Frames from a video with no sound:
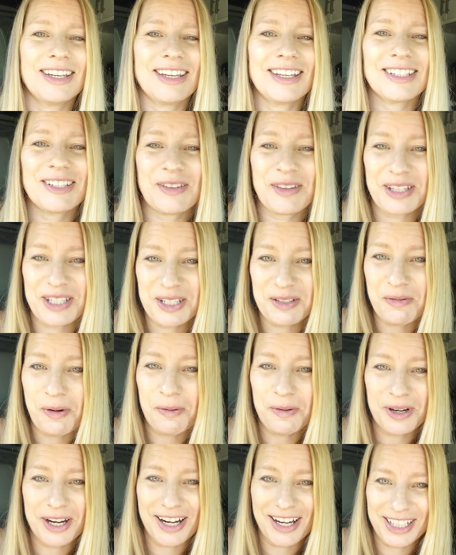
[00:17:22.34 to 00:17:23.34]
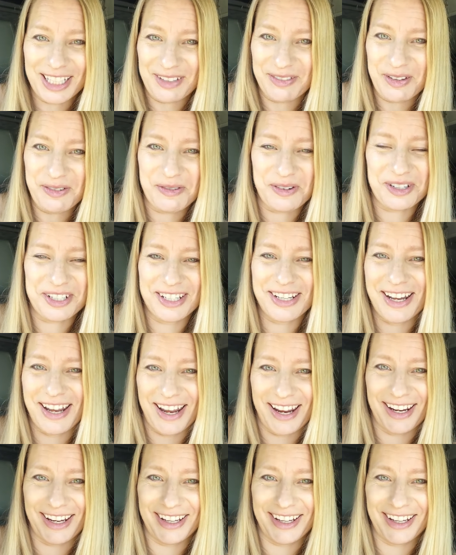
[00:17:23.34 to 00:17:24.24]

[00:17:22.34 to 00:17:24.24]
So this is where we're going to leave you for today.